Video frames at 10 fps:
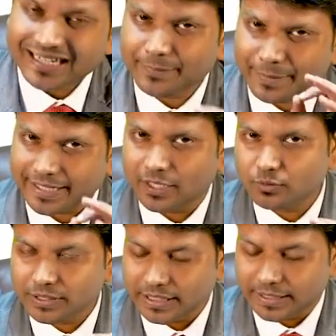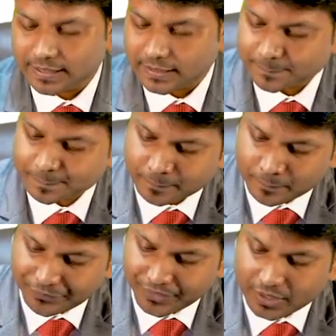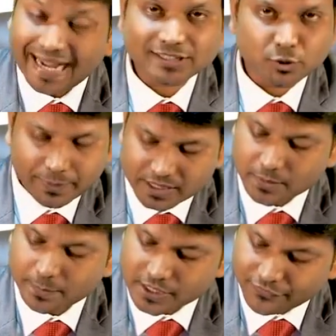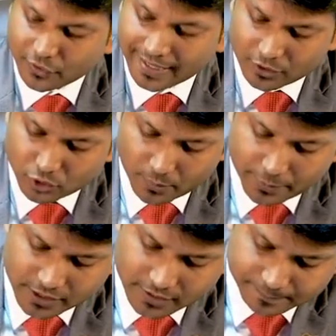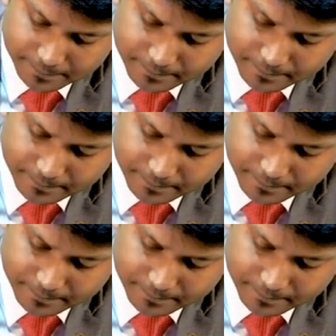Let me tell you the active principles for Calotropis.